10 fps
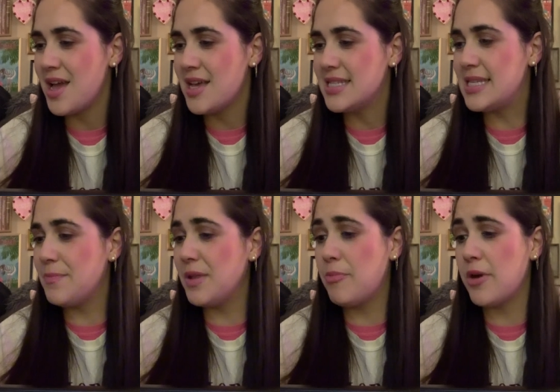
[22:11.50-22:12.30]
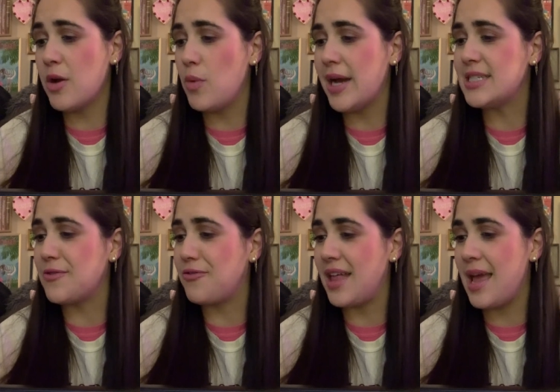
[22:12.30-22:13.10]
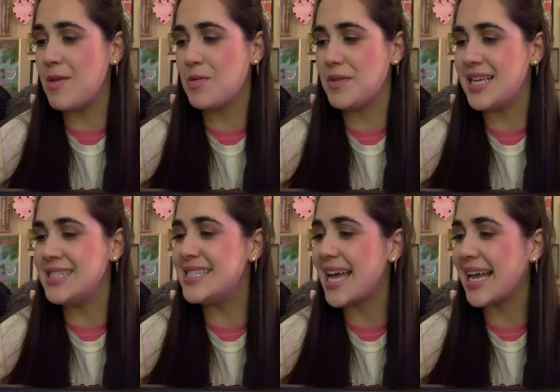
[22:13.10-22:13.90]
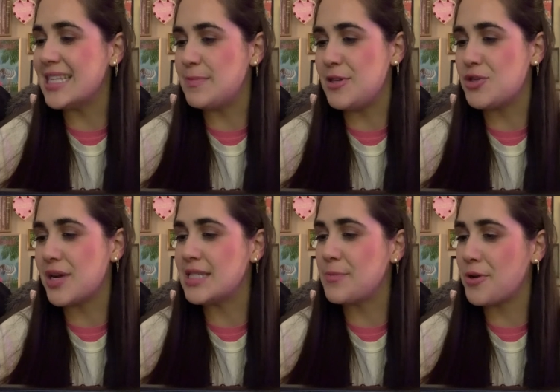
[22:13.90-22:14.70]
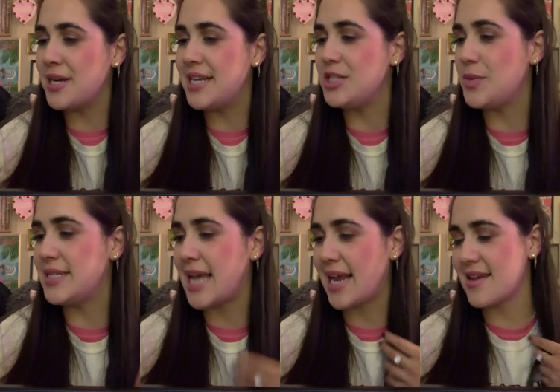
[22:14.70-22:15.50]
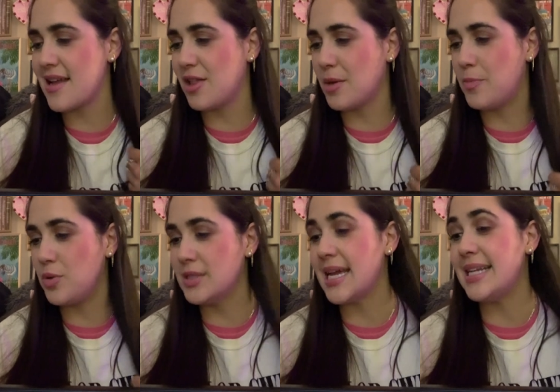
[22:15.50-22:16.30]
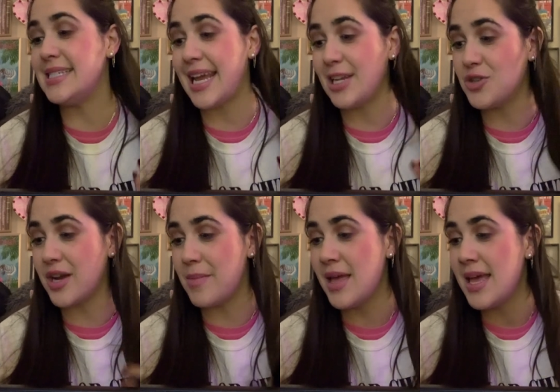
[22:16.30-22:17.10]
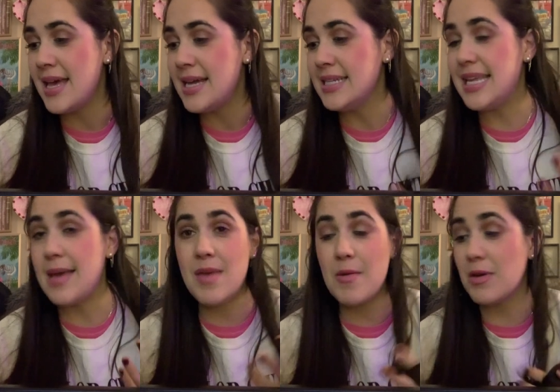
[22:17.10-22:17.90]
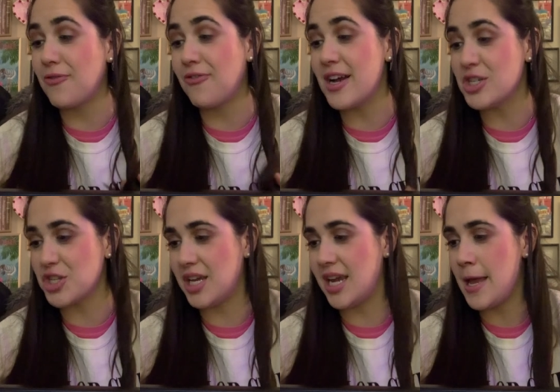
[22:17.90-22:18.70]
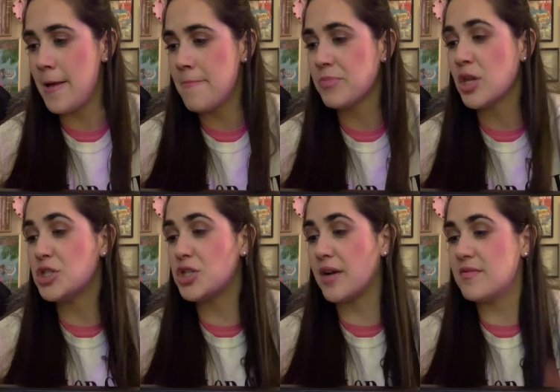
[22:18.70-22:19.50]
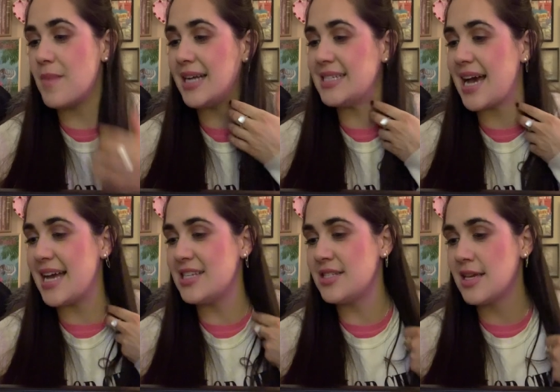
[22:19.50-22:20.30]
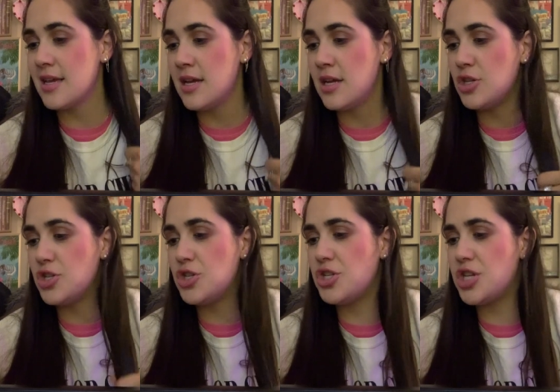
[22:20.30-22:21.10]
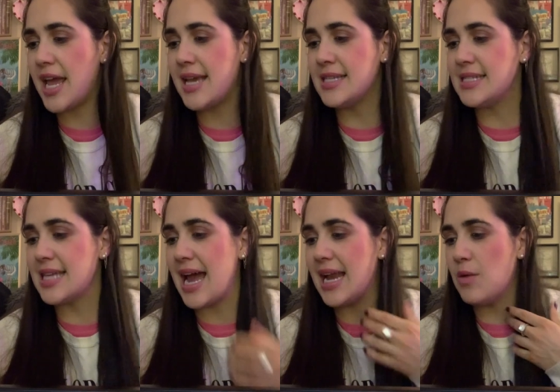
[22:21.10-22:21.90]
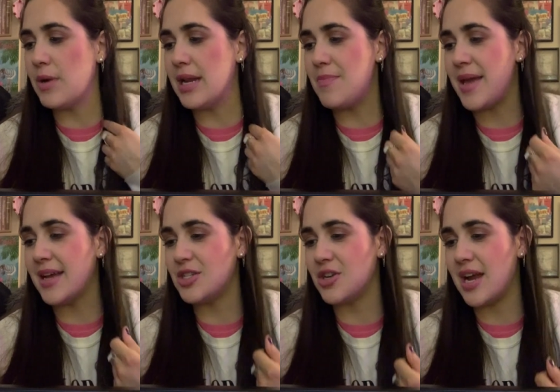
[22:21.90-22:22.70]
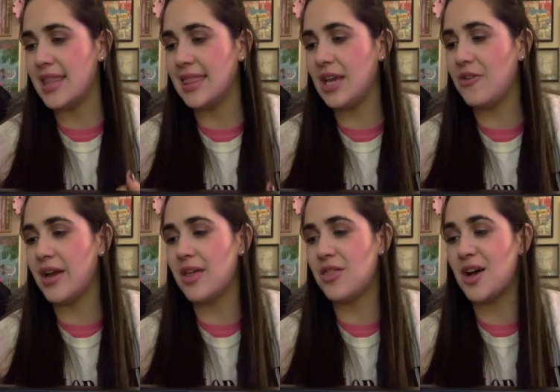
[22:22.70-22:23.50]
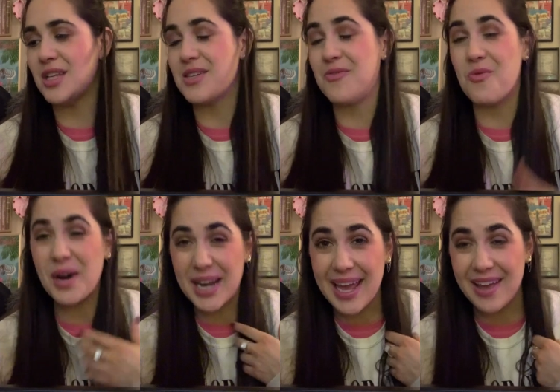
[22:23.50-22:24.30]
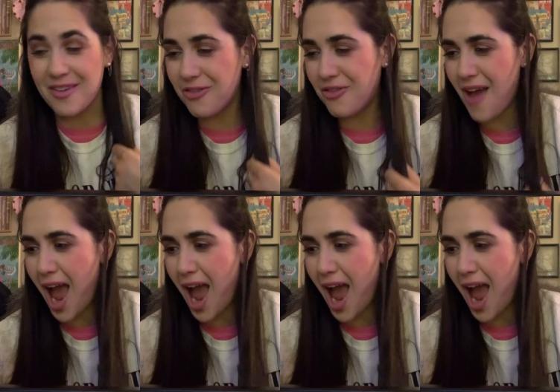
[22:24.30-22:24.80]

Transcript: Simply bring wick to flame and within seconds be transported into a technicolor poolside daydream teeming with freshly served Mai Tais, Che's side witty banter and lingering thoughts of what if.